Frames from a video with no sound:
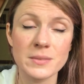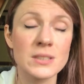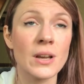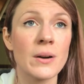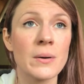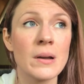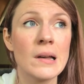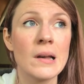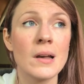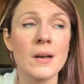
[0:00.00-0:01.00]
So
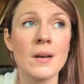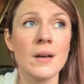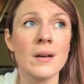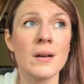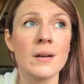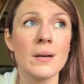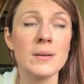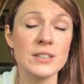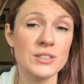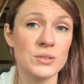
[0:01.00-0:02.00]

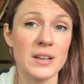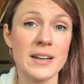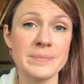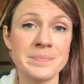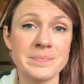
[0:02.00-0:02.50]
I'm going to do that.